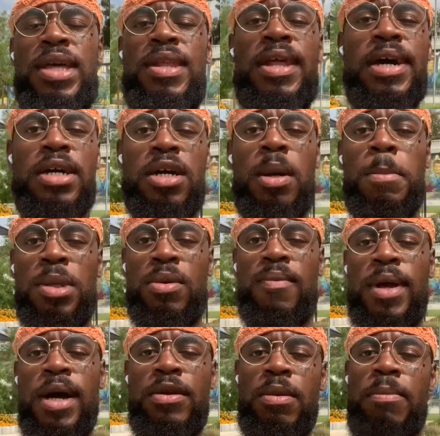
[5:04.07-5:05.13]
like coming
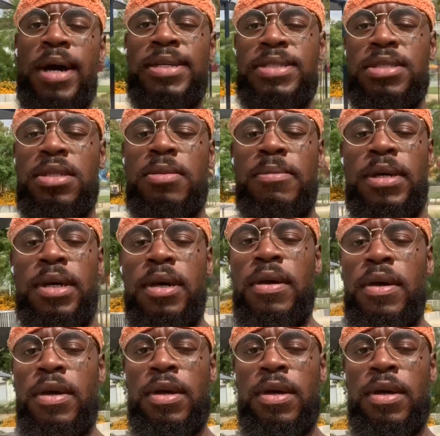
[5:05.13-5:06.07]
around the masculine men.